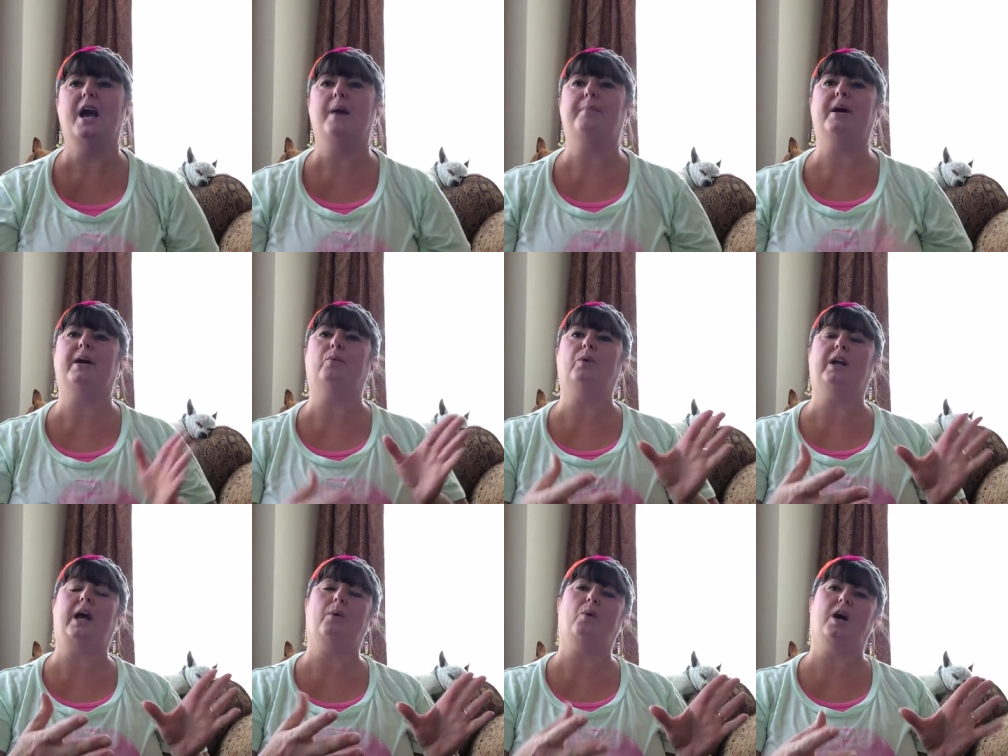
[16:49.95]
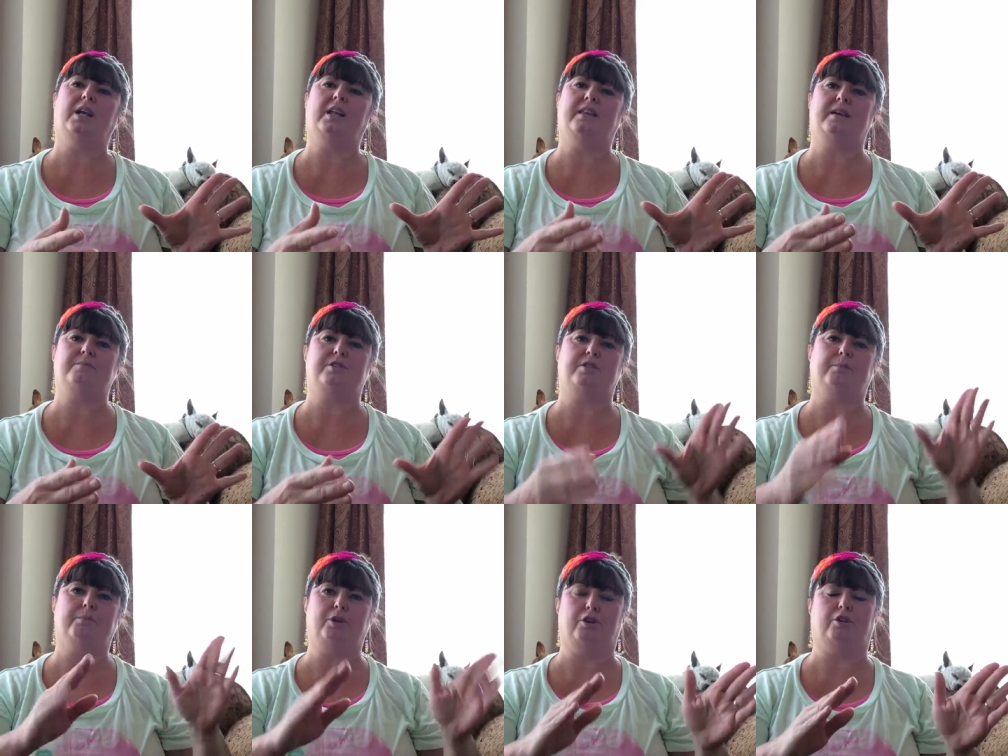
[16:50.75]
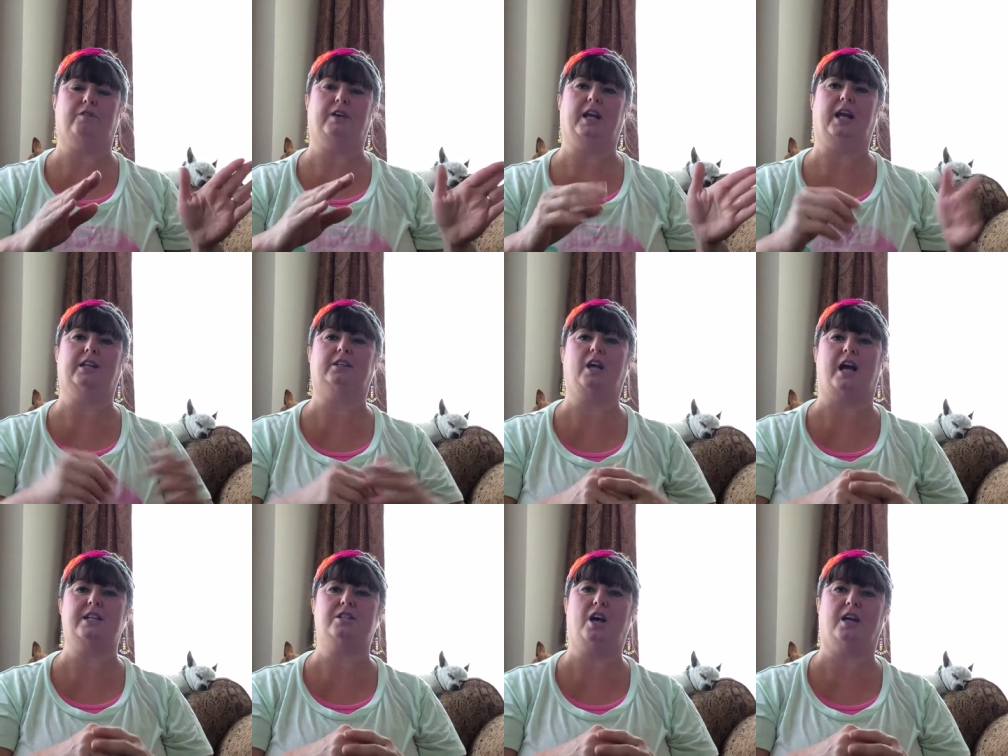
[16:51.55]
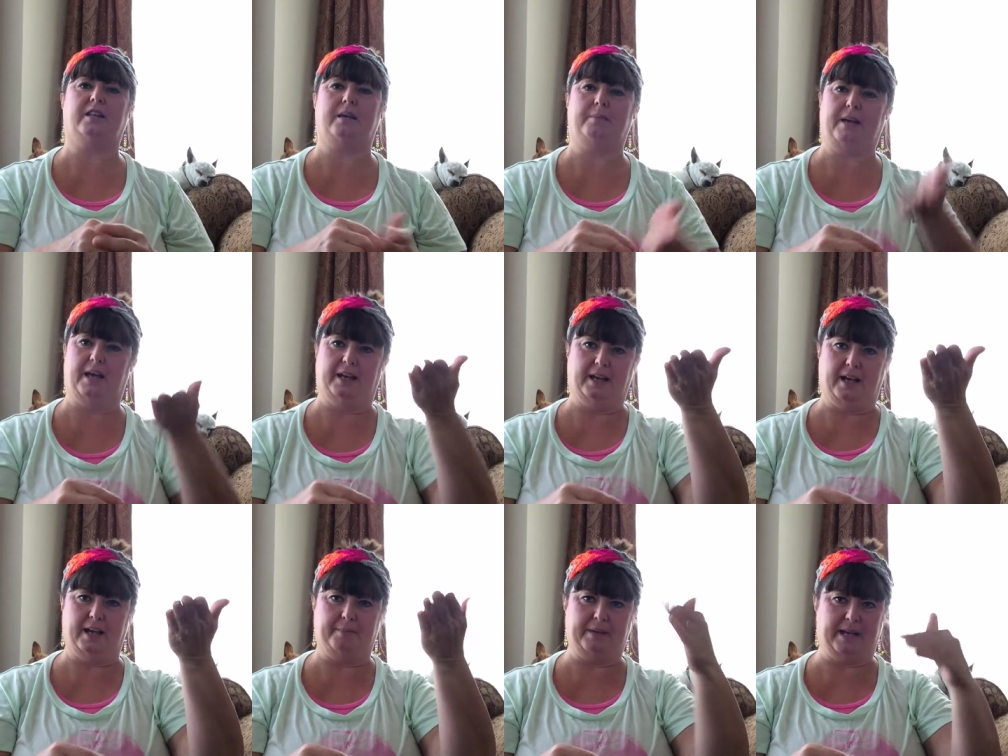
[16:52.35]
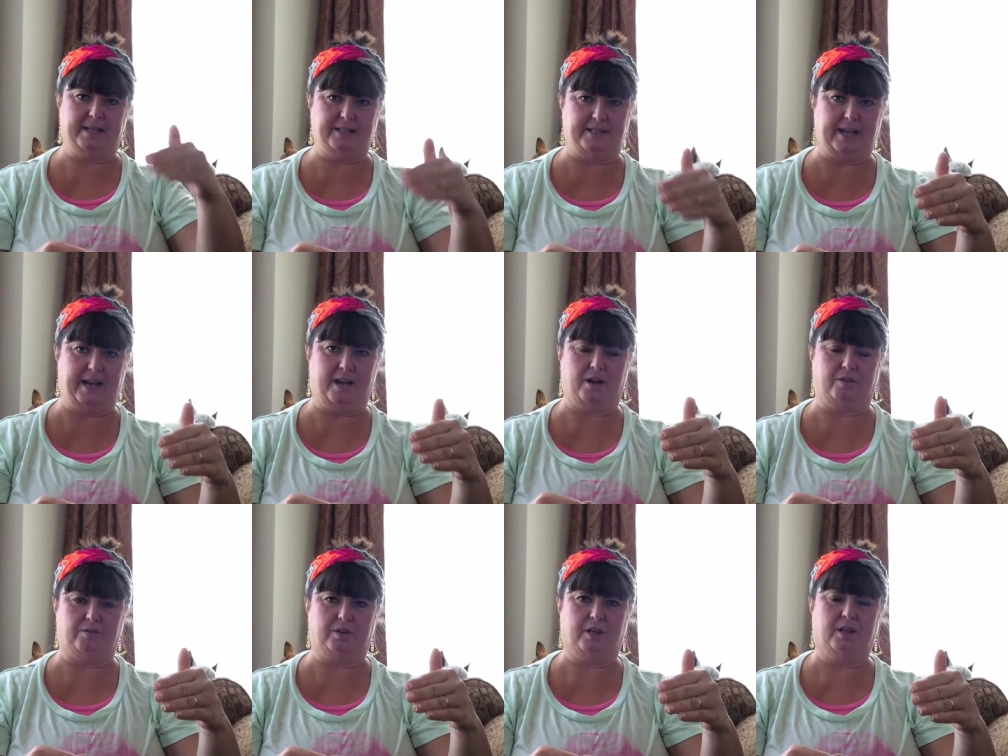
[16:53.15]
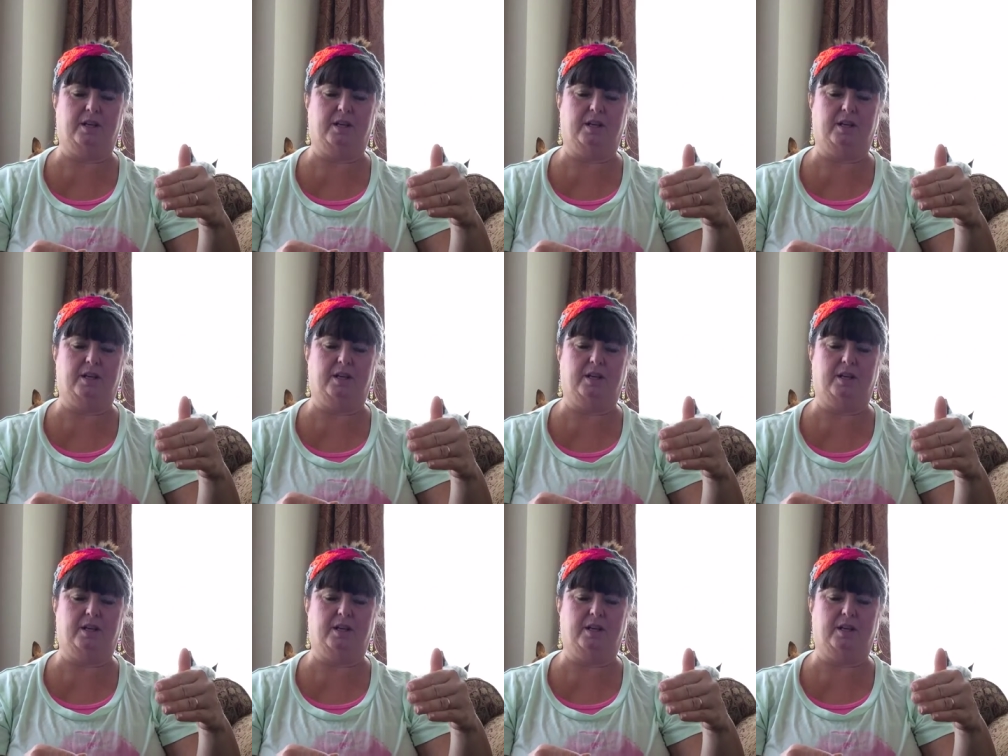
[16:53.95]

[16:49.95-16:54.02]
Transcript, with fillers: but when I wanted them to move, and I, I taught them head up, head down,